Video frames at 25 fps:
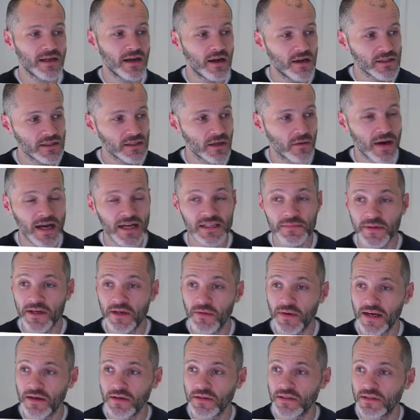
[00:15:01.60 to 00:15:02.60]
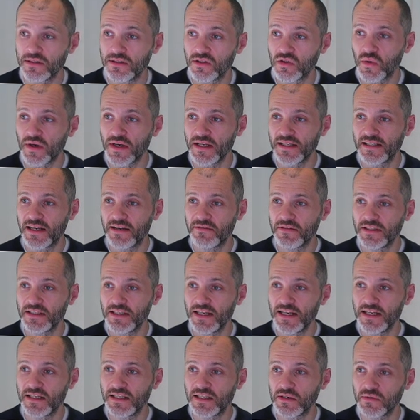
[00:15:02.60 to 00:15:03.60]
also has been around since
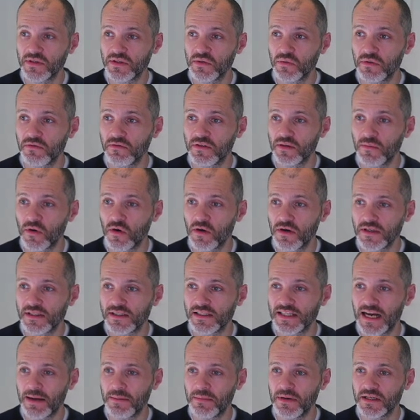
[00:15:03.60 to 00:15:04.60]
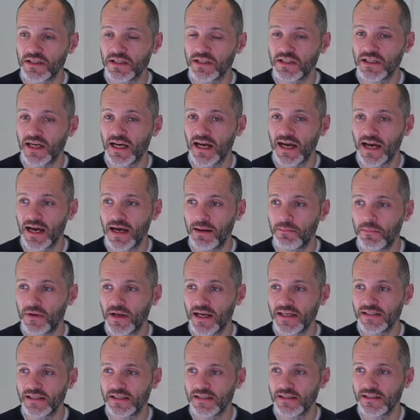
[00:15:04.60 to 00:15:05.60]
2017, so it's one of the more established
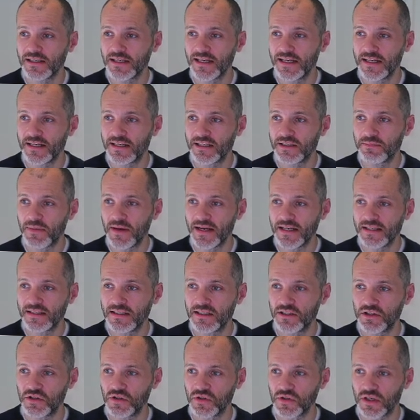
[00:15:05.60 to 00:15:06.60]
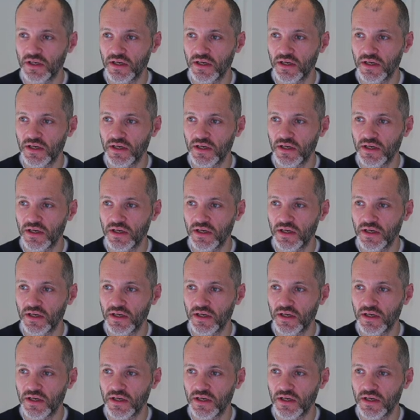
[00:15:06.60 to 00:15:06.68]
places in the space that you can